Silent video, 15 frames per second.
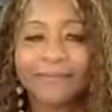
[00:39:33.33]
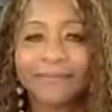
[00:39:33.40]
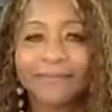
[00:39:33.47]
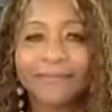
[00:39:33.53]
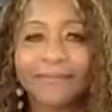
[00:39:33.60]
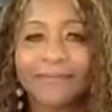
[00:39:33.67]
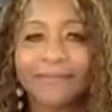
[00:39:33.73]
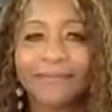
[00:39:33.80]

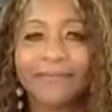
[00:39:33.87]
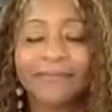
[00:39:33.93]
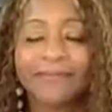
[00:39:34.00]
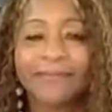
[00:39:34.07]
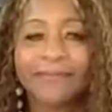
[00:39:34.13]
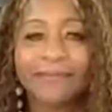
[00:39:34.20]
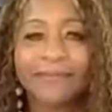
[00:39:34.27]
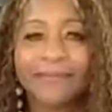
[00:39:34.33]

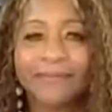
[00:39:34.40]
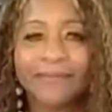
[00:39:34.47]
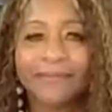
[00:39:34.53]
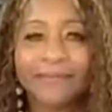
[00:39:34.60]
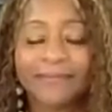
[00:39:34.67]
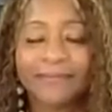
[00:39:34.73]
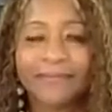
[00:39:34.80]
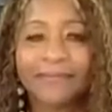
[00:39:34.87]

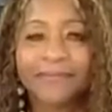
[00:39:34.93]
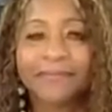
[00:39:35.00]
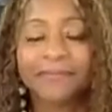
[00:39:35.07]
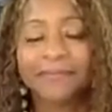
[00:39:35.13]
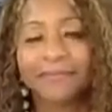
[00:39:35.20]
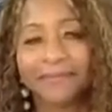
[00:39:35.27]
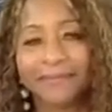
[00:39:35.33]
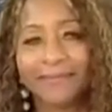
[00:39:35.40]

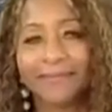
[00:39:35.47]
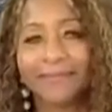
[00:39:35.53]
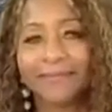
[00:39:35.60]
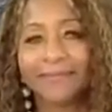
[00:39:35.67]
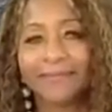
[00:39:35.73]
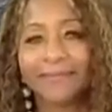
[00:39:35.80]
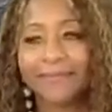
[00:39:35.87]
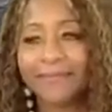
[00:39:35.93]

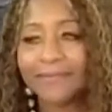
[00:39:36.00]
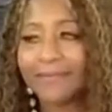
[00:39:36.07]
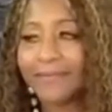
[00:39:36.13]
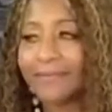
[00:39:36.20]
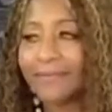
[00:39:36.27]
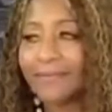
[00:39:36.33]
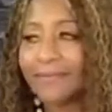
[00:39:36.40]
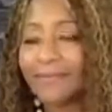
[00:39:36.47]

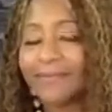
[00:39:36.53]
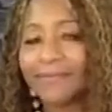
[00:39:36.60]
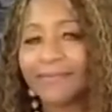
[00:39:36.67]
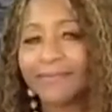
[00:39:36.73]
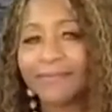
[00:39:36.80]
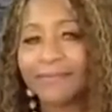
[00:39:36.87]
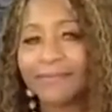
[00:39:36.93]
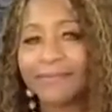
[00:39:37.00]

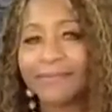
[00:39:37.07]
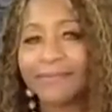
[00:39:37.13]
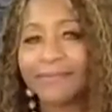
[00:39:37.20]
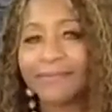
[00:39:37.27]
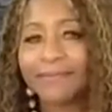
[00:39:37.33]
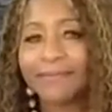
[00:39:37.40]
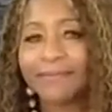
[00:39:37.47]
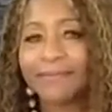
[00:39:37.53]

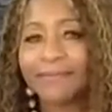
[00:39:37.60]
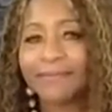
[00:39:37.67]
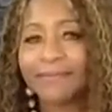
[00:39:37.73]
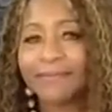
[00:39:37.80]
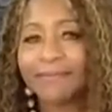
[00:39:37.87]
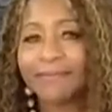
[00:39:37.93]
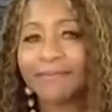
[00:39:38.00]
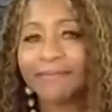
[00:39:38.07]

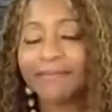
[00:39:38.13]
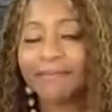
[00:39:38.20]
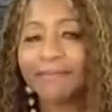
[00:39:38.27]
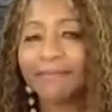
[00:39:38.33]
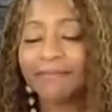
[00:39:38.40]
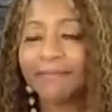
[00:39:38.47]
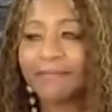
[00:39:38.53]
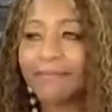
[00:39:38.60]

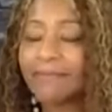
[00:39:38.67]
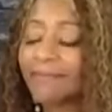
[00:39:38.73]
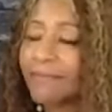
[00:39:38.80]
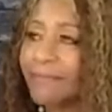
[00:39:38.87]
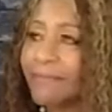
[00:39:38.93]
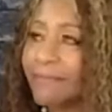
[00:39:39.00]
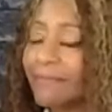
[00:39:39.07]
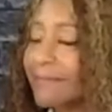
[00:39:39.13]

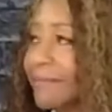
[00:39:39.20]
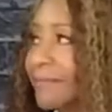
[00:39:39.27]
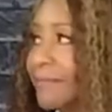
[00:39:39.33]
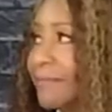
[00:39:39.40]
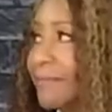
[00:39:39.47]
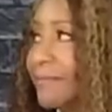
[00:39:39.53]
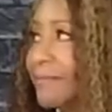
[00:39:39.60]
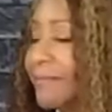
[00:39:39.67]

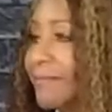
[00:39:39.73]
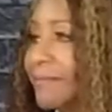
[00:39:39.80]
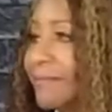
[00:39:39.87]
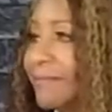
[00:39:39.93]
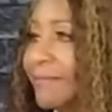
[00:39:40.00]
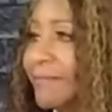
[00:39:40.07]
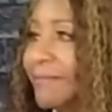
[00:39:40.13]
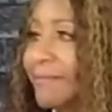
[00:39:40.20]

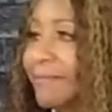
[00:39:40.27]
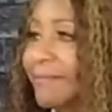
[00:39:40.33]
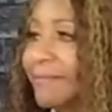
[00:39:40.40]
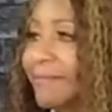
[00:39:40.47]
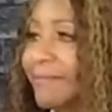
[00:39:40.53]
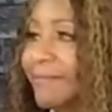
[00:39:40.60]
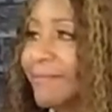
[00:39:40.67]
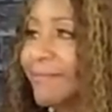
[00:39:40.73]
(not speaking)